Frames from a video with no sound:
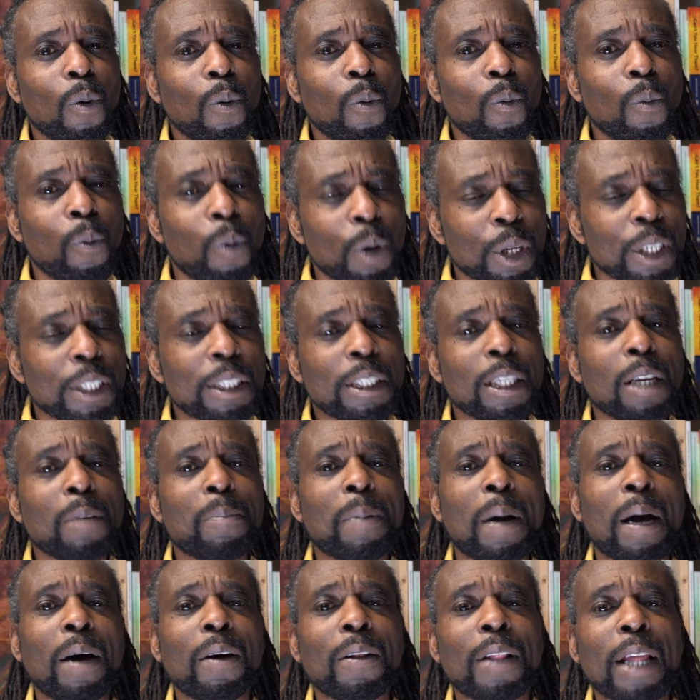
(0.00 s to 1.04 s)
what is it
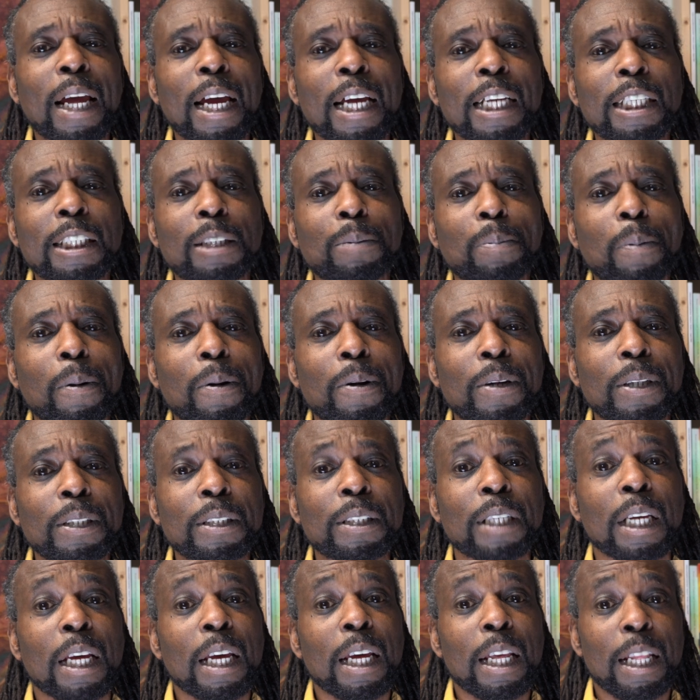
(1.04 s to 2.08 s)
about that
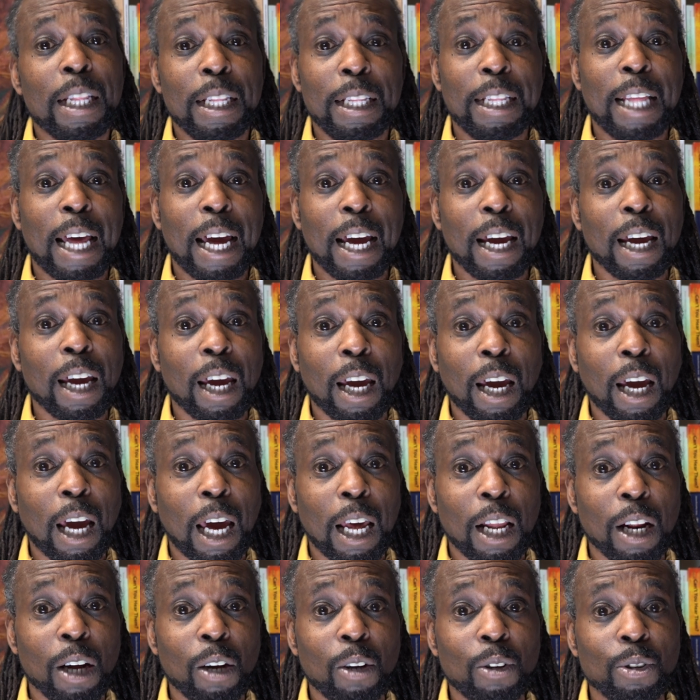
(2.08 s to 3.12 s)
experience that
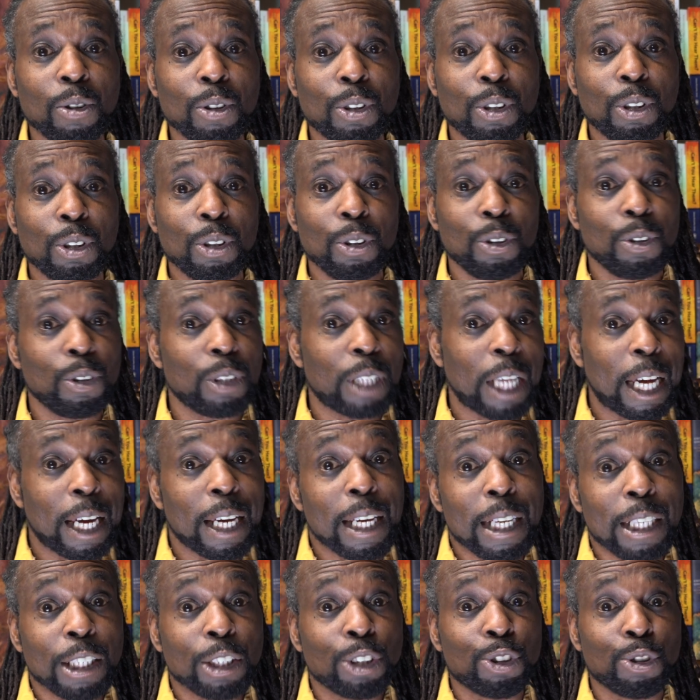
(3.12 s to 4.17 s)
kind of caused you that
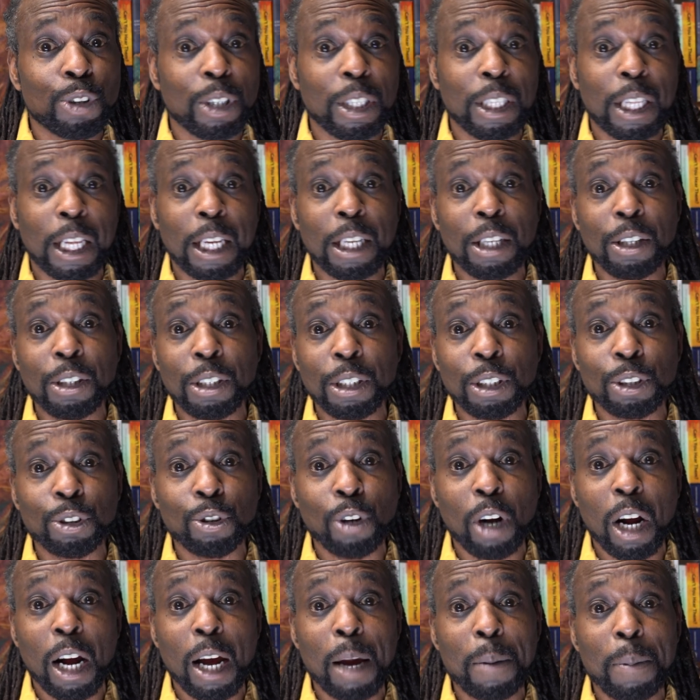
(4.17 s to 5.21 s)
injury that you
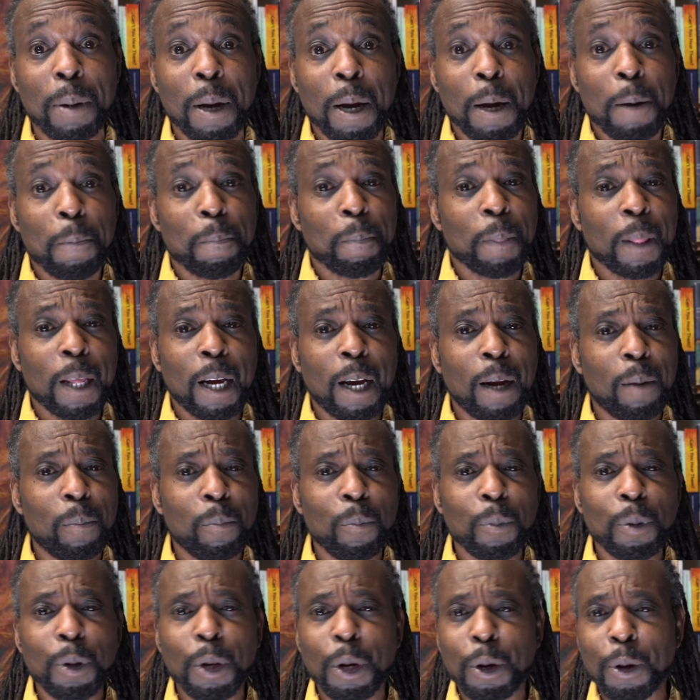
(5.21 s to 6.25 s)
describe?
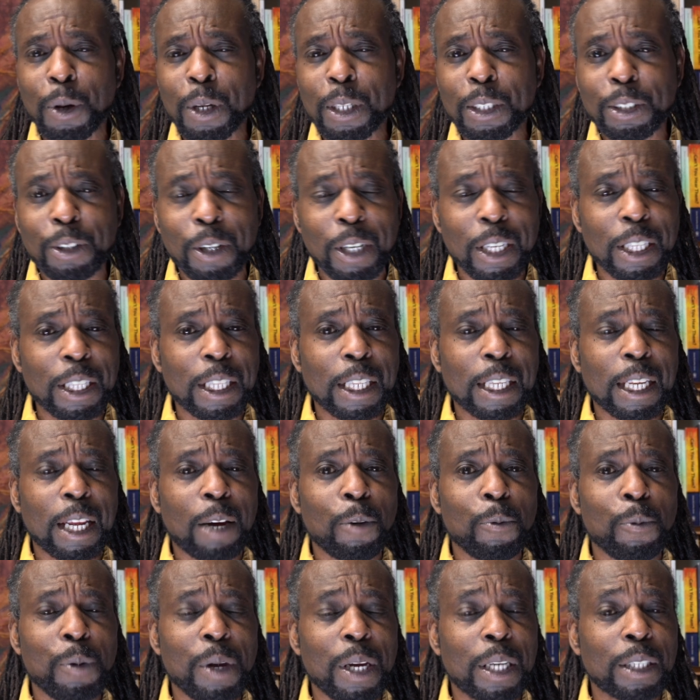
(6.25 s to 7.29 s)
Is there anything
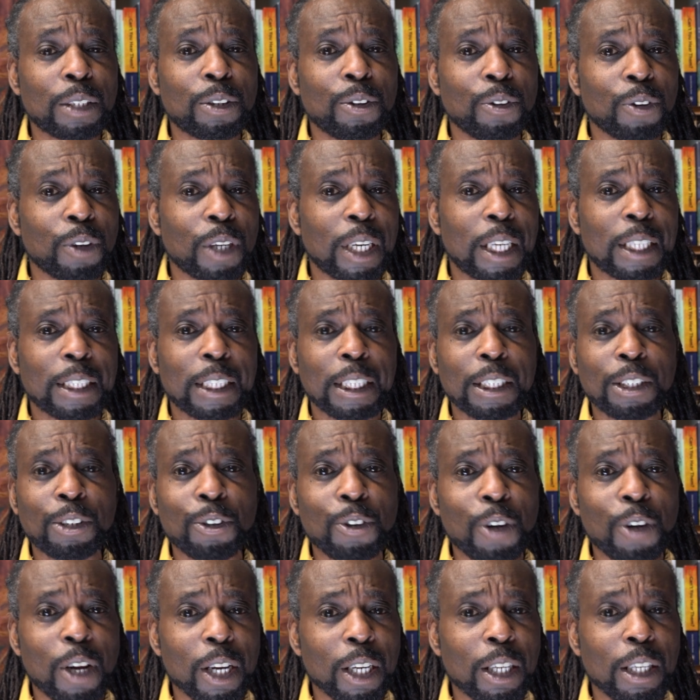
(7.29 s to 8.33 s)
that we as an
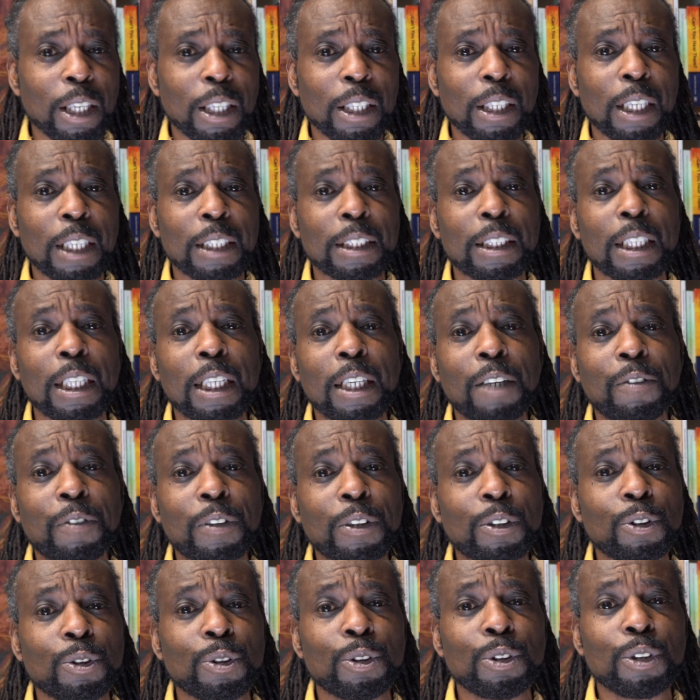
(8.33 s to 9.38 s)
organization or I could as an
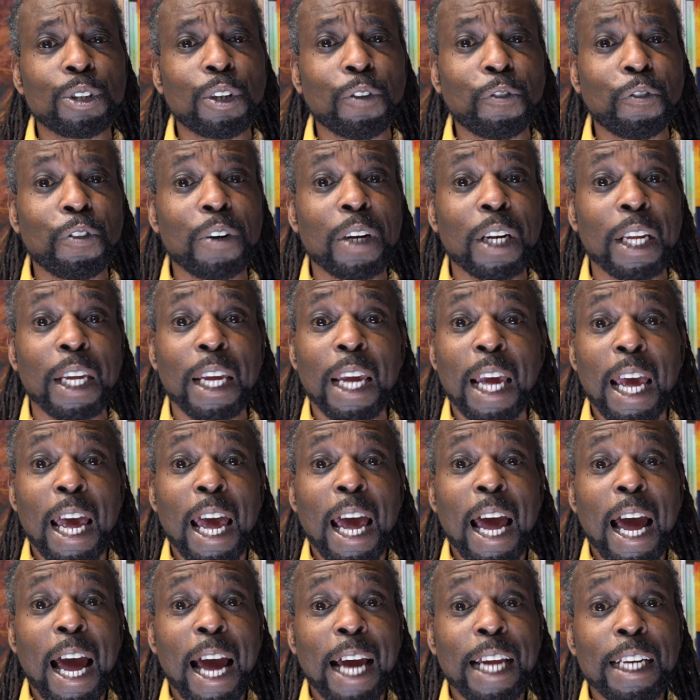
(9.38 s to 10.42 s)
individual do differently?
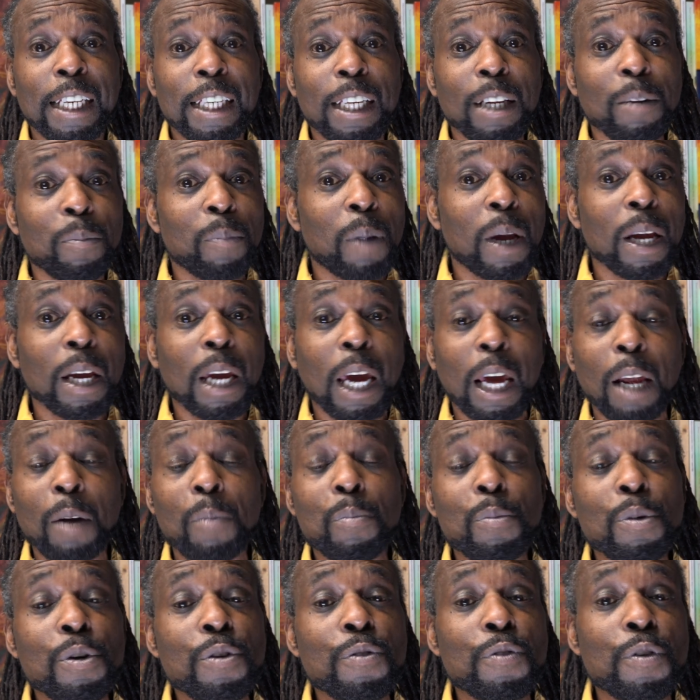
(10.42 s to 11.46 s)
And it might kind of
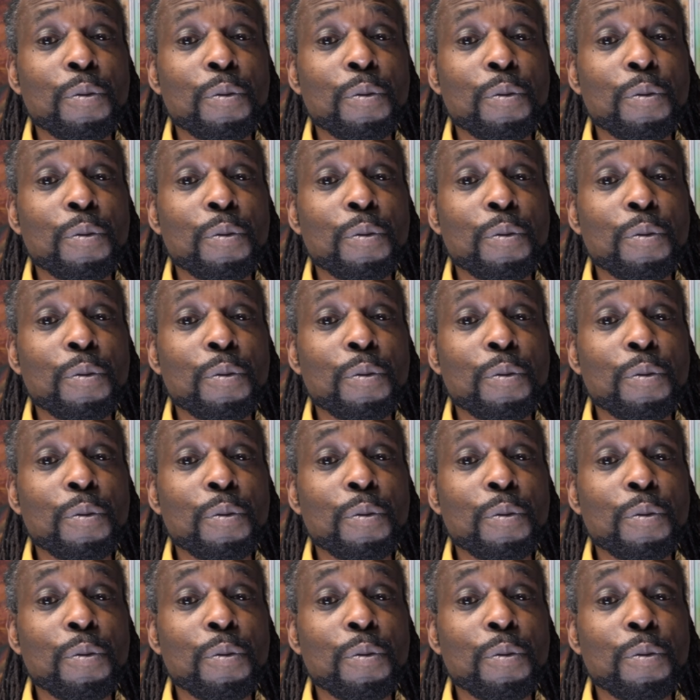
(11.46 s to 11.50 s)
move